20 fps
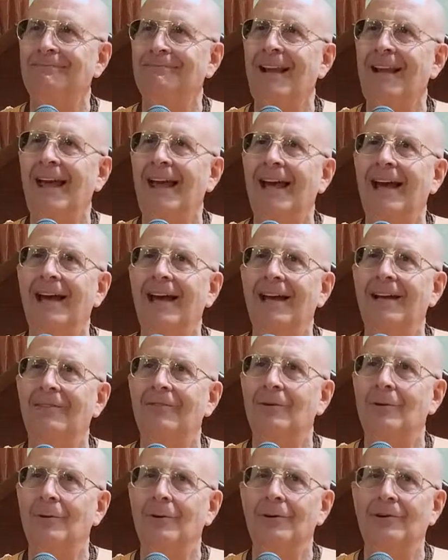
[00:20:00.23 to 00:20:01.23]
And
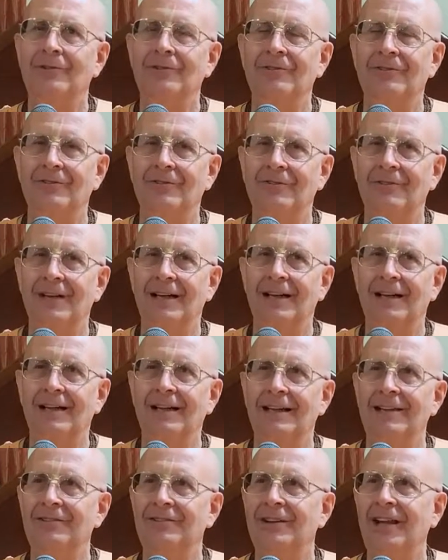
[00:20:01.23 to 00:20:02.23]
of course,
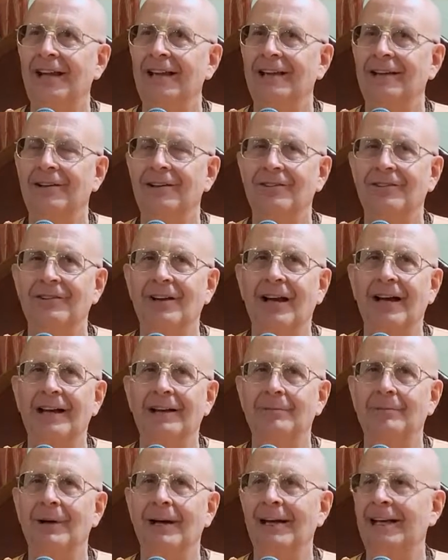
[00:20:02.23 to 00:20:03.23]
he's taken
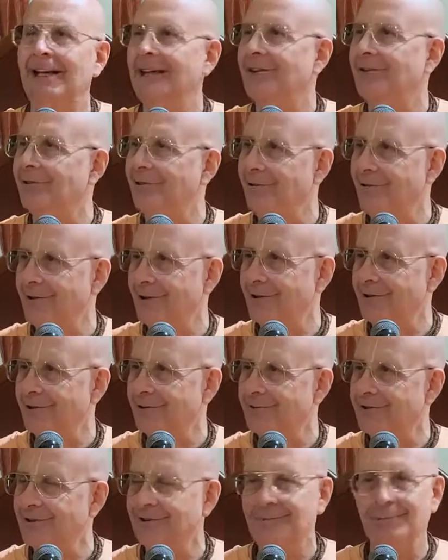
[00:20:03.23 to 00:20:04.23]
aside by Indra, who
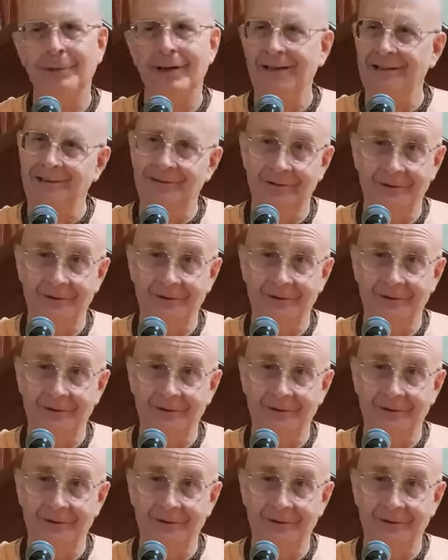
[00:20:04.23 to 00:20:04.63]
says, "My dear